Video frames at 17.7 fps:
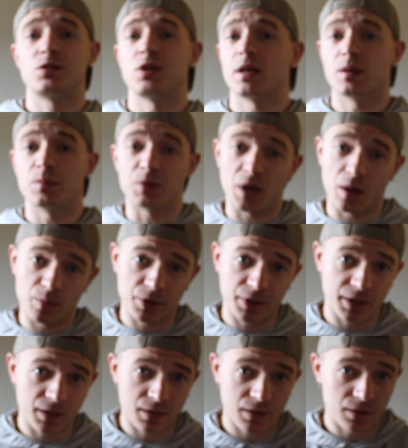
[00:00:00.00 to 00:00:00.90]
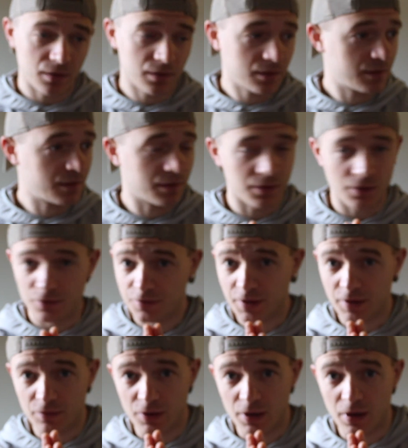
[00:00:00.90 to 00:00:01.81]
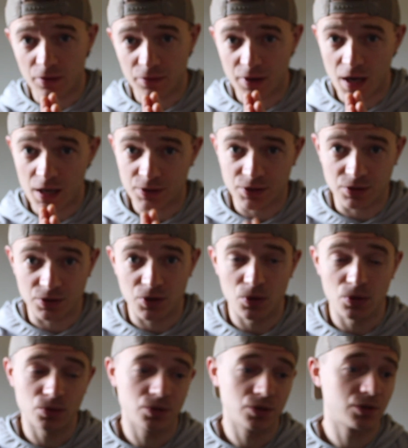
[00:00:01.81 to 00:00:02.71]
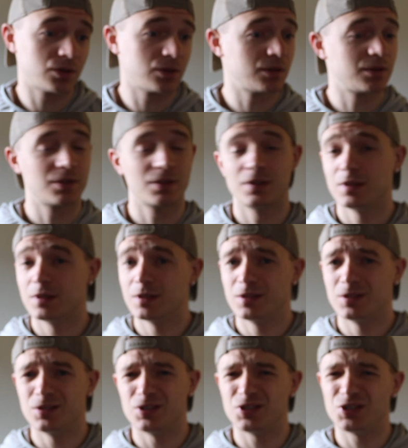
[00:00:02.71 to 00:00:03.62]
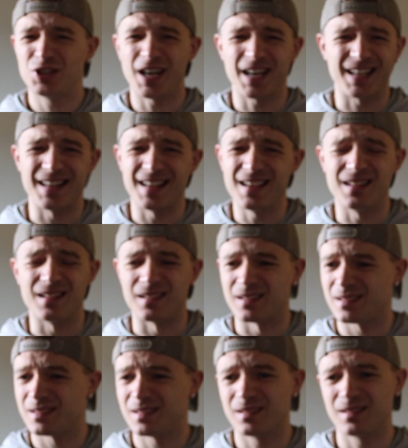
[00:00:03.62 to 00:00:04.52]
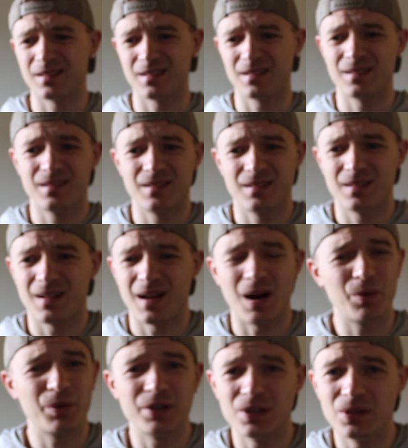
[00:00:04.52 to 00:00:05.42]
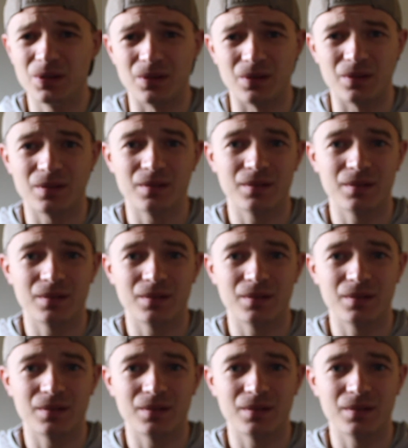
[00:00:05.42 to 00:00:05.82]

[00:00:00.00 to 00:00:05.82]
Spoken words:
Jacob Cummerling here, your favorite health conscious coach. Just checking in. How are we doing?